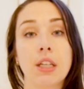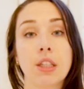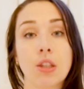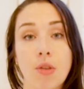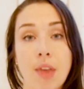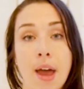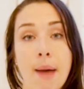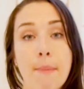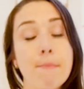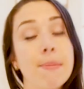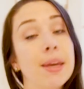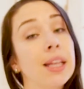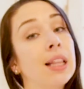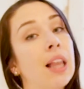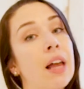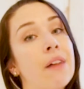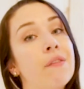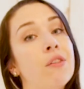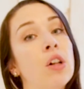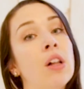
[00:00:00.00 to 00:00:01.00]
So that
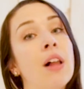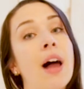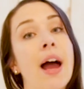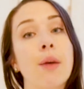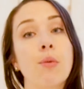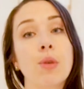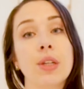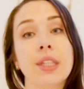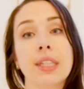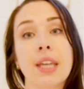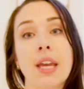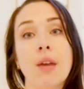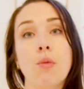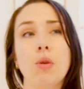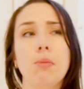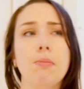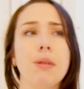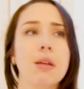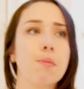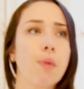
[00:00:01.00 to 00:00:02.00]
mid-level, I would say,
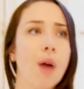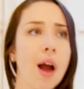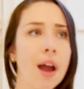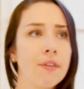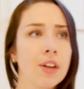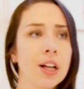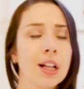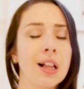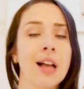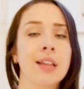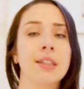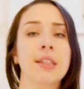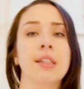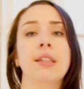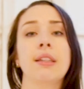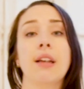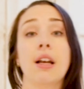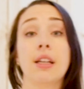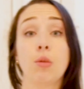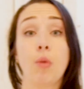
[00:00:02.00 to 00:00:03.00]
would be private
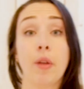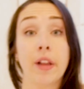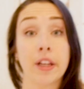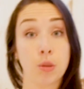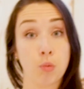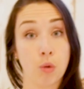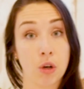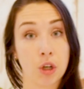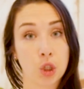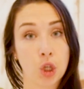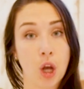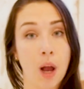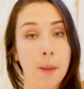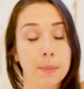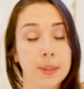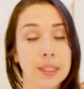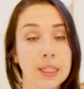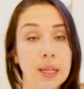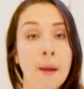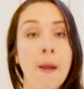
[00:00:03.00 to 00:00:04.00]
classes as well as
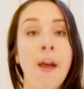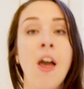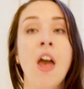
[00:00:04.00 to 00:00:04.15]
workshops.